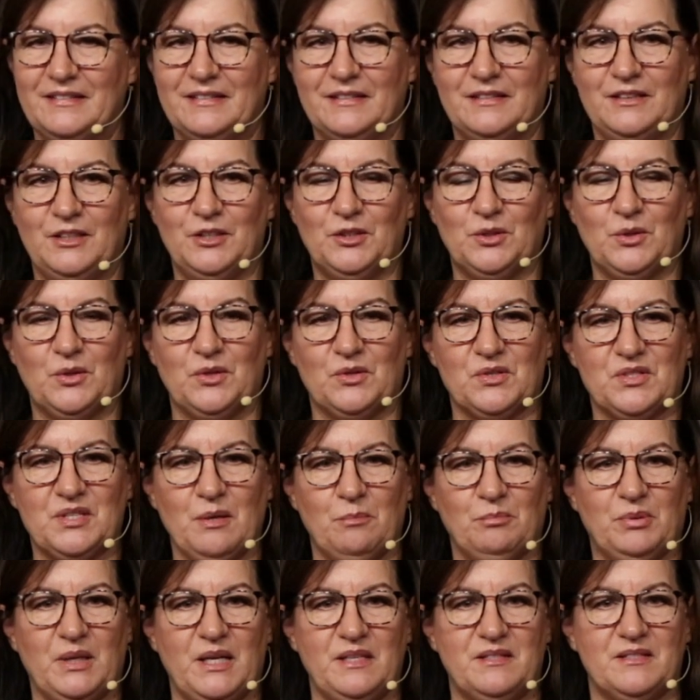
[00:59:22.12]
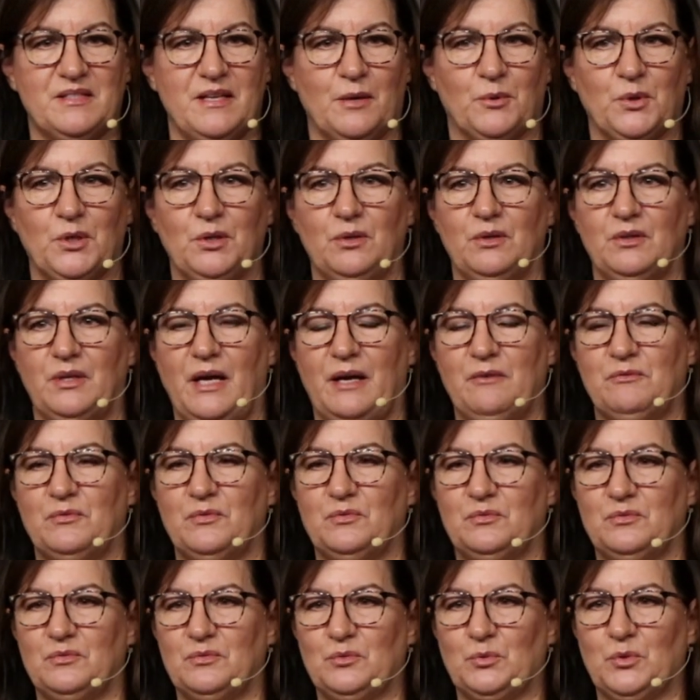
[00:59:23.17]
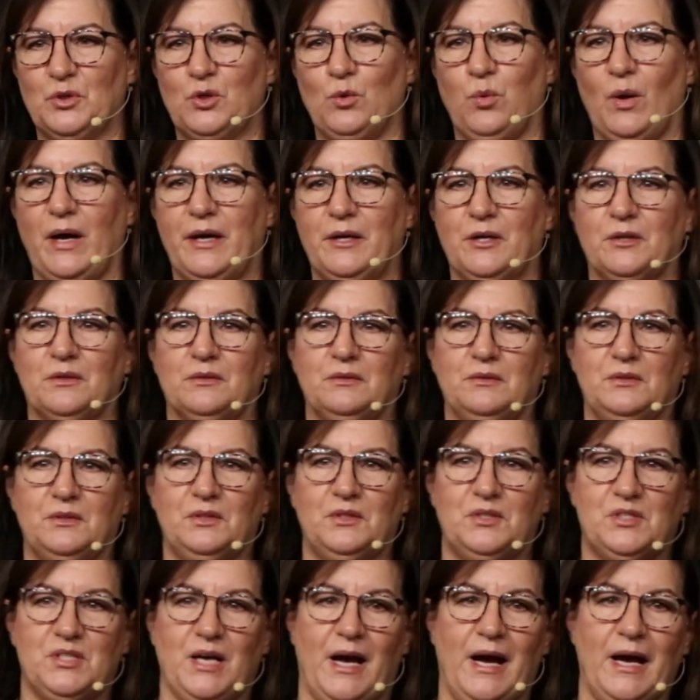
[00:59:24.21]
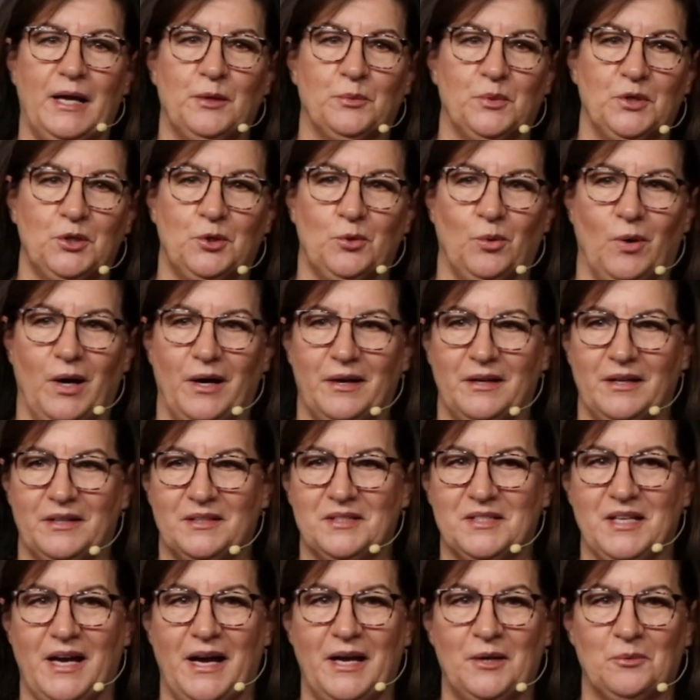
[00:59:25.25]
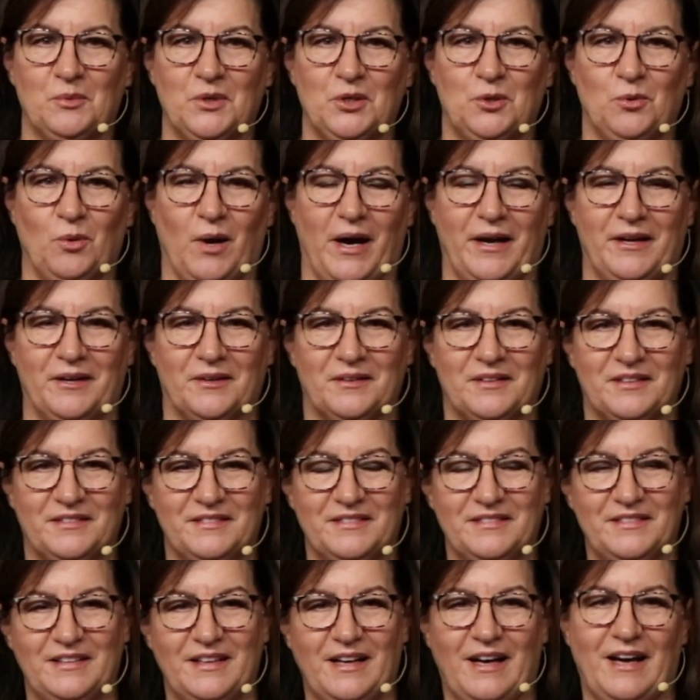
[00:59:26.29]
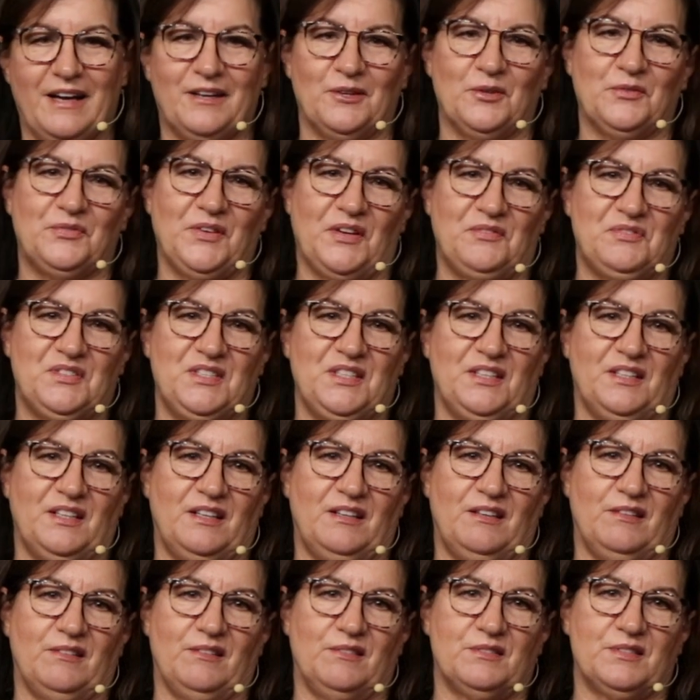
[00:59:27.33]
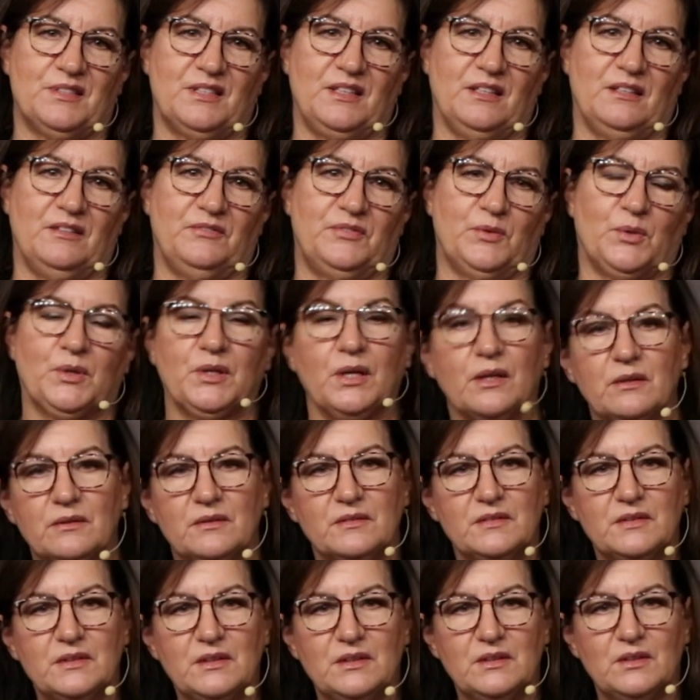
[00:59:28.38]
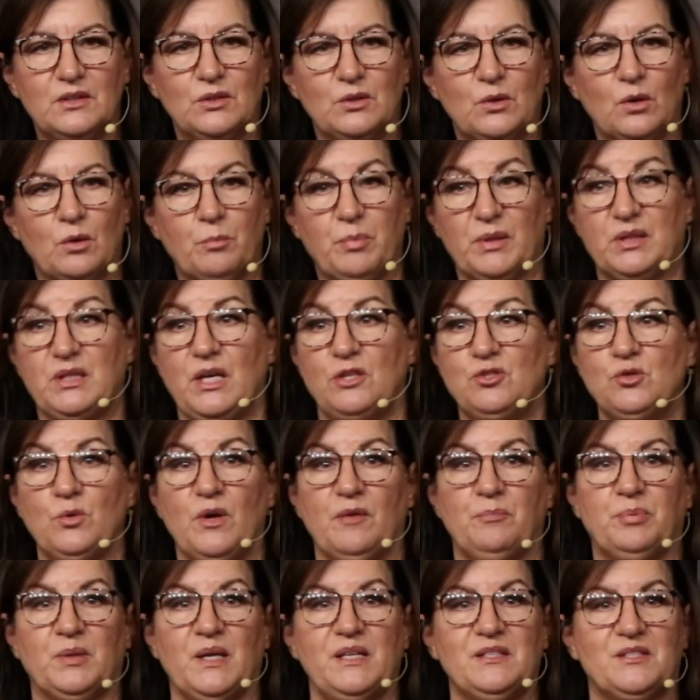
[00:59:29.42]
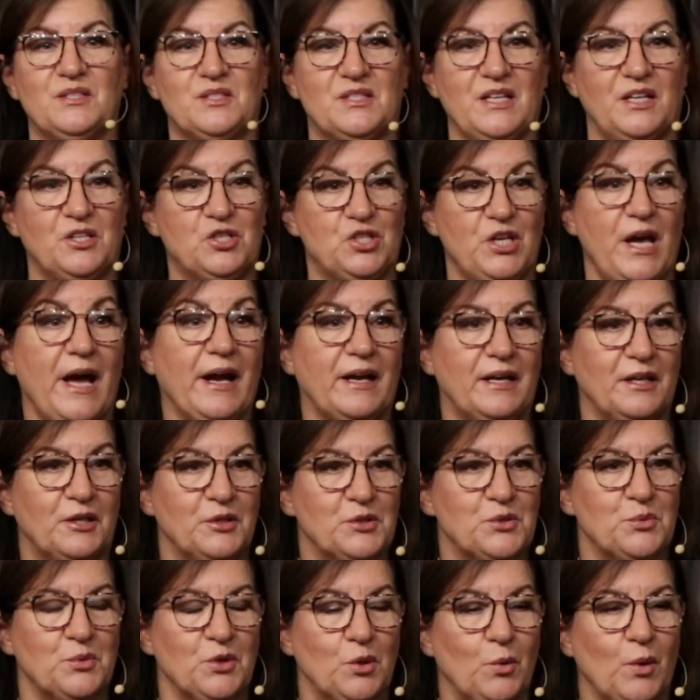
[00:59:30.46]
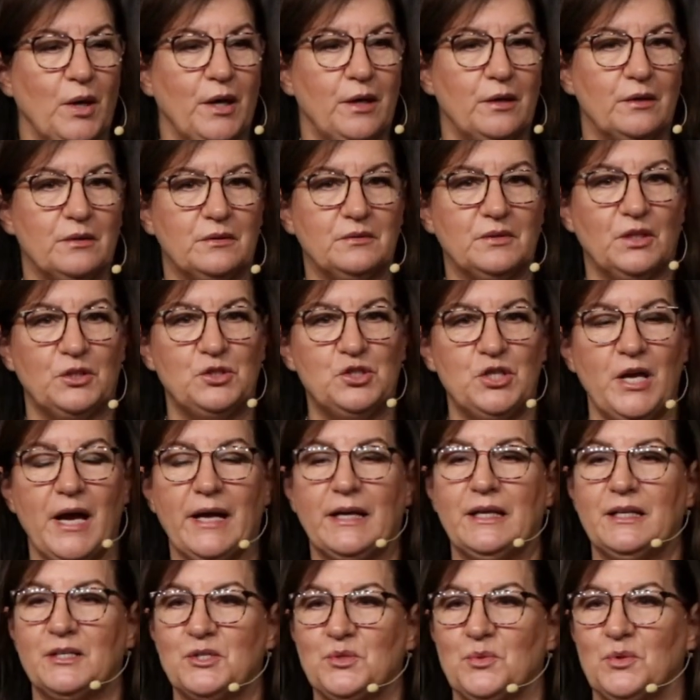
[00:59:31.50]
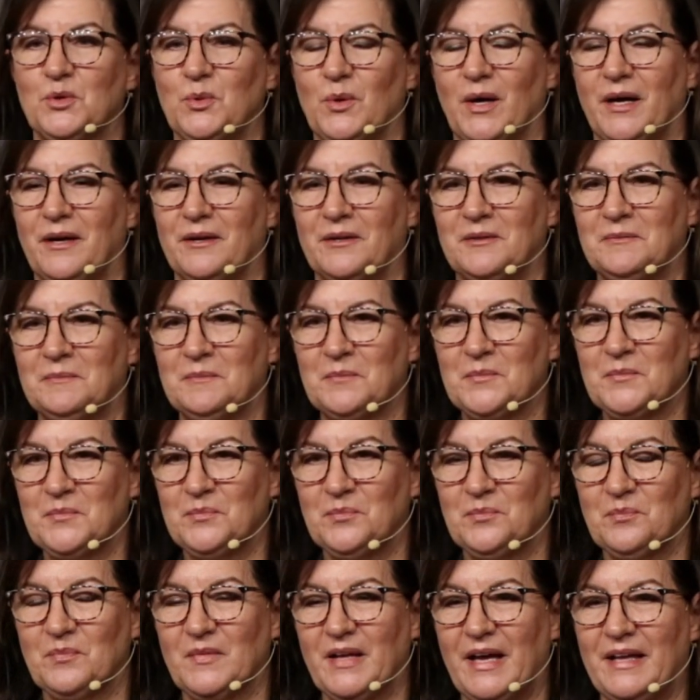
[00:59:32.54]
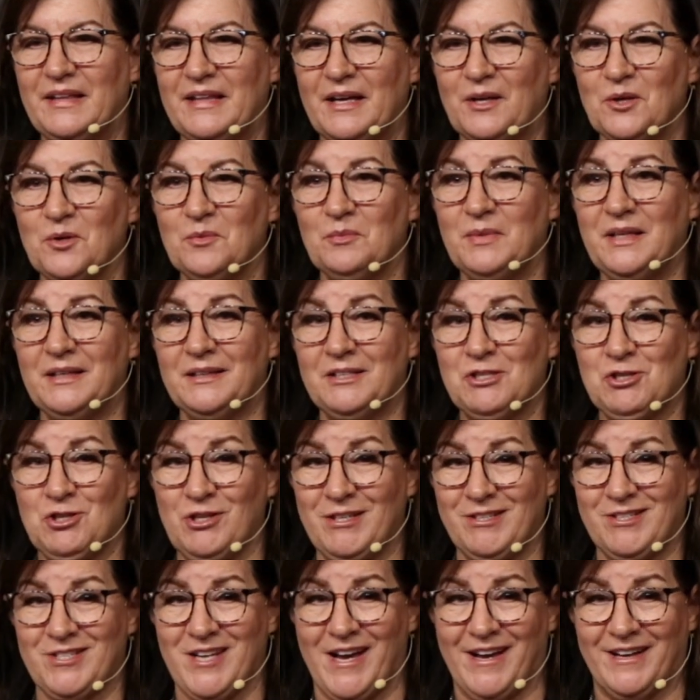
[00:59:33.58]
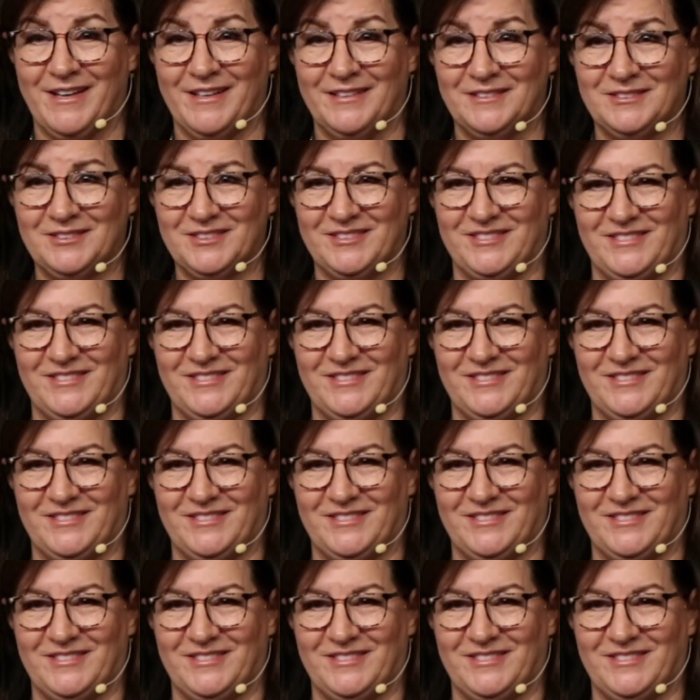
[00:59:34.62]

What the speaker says: You know, there are some places that require a tie. I don't know if I've seen any of those in California. But they do have places that jacket is required. A jacket is required. And they don't mean a jean jacket.